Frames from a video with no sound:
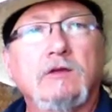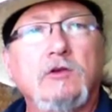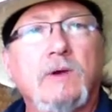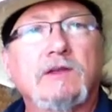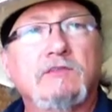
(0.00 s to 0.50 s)

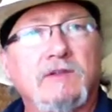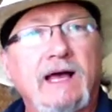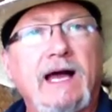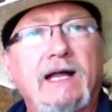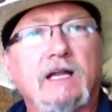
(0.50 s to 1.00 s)
U.S.
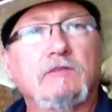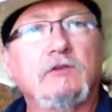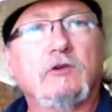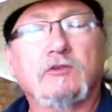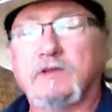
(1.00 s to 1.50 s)
flag out of
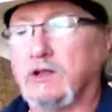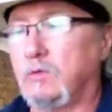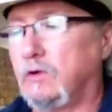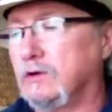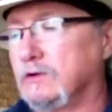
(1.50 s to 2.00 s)
New York State
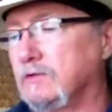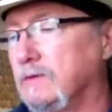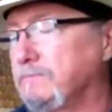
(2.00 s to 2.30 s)
quarters.